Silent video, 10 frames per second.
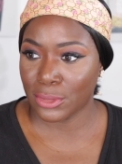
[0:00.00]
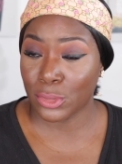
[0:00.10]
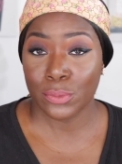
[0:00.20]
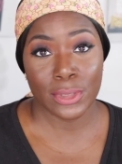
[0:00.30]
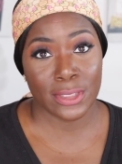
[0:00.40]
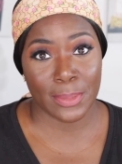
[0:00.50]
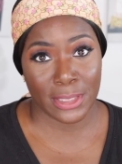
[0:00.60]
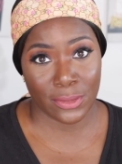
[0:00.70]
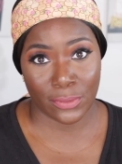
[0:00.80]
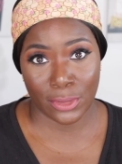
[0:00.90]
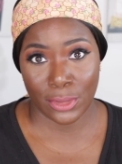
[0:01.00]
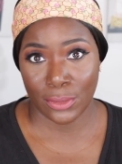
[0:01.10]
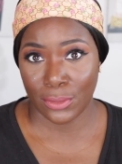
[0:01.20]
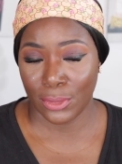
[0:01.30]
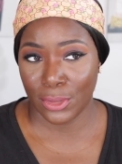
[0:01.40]
do what's best for
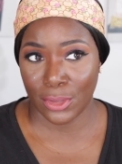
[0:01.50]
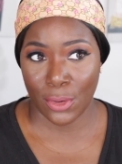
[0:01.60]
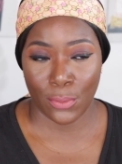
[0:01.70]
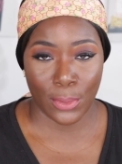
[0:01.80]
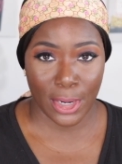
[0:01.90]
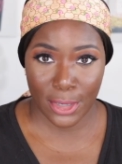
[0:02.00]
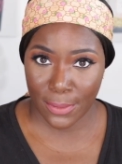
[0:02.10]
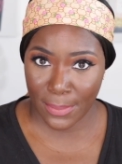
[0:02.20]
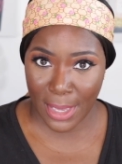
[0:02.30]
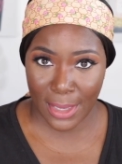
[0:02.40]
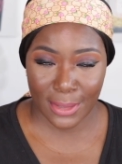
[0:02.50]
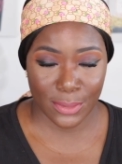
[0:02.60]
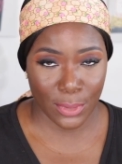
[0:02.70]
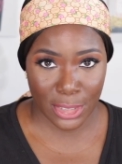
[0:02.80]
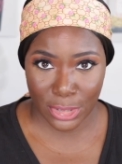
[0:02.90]
you. You know, wear your
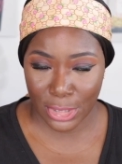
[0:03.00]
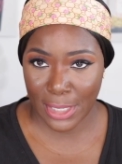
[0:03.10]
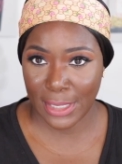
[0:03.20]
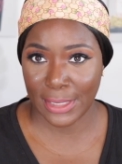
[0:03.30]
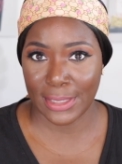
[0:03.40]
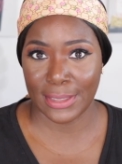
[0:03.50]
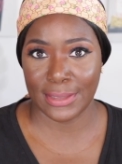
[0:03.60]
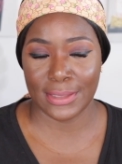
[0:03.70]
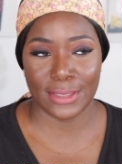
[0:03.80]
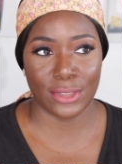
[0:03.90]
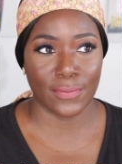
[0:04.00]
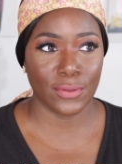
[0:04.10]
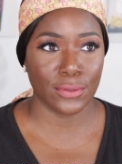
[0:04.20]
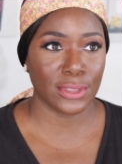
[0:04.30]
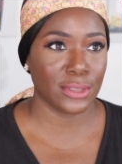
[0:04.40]
mask, wash your hands. You know, if
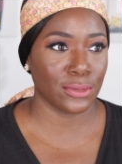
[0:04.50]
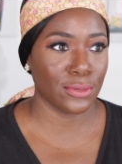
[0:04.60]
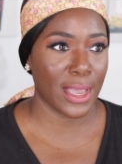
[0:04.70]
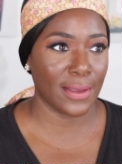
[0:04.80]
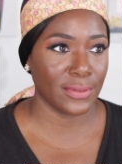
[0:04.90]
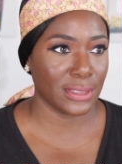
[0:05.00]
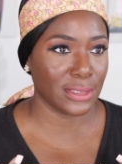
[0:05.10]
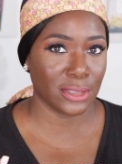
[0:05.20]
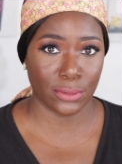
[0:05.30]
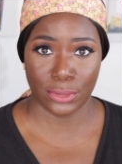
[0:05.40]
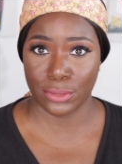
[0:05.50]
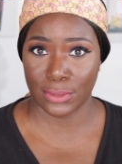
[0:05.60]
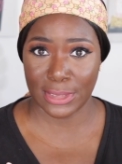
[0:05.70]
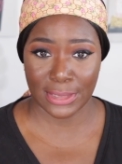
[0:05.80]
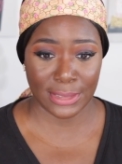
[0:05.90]
you still have to social
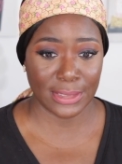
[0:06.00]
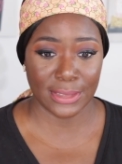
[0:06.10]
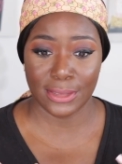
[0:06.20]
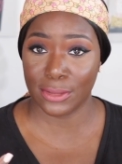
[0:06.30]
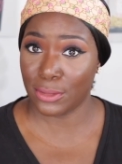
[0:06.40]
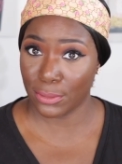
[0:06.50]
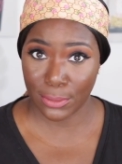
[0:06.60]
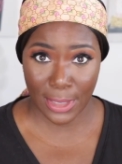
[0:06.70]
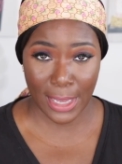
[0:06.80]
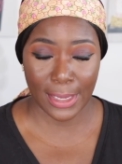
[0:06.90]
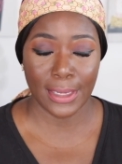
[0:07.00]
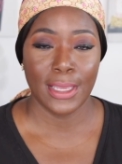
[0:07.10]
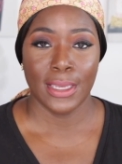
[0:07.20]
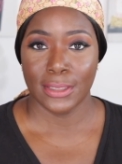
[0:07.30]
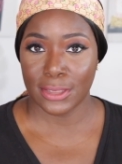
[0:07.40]
distance, do that.
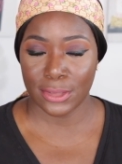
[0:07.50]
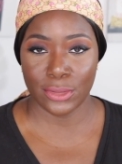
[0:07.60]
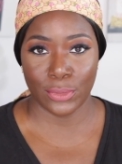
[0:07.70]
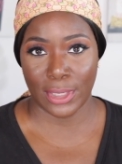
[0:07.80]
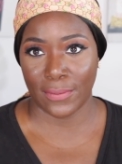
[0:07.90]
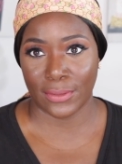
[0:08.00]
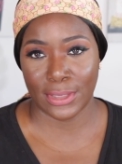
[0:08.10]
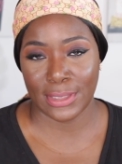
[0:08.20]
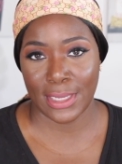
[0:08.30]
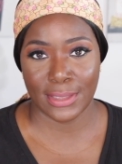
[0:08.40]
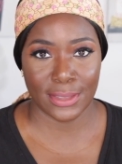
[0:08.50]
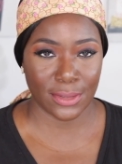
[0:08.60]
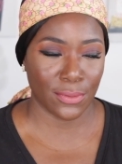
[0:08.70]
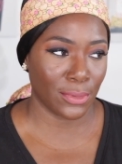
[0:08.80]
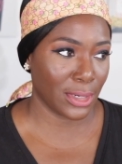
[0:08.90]
Just do whatever it takes, and
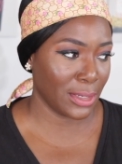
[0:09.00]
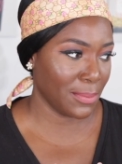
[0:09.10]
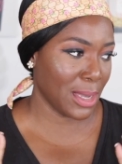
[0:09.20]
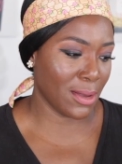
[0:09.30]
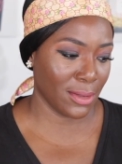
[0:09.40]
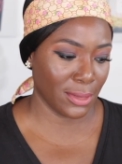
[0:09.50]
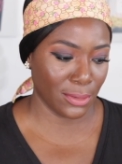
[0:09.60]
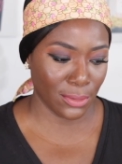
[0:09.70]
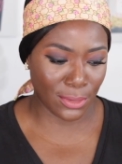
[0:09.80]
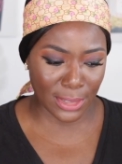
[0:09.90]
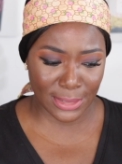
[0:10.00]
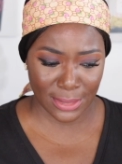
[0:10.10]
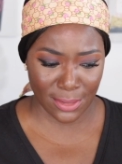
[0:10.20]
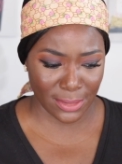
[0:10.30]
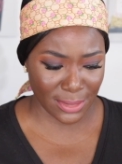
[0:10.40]
don't worry about all the noise
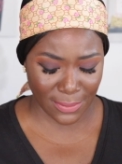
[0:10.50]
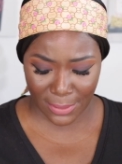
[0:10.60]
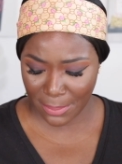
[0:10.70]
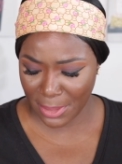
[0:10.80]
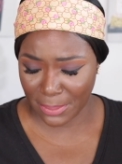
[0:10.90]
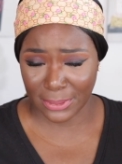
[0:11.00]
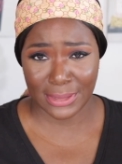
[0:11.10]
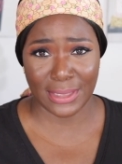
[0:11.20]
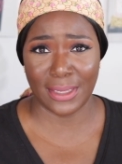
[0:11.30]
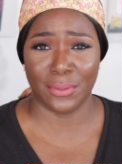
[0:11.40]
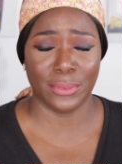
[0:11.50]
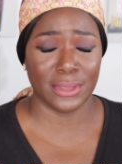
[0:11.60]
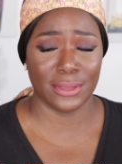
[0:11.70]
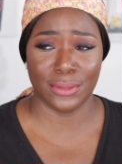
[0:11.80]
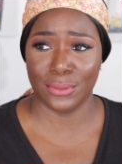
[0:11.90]
and all the stuff that people are saying, what
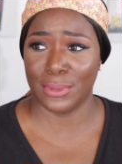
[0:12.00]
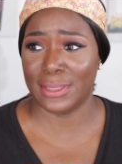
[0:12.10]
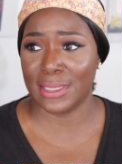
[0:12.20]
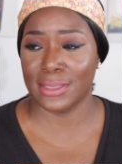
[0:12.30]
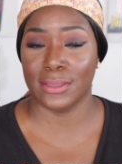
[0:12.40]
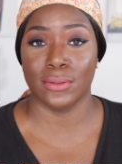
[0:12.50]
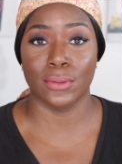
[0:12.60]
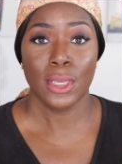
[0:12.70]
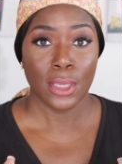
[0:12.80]
to do, what not to do.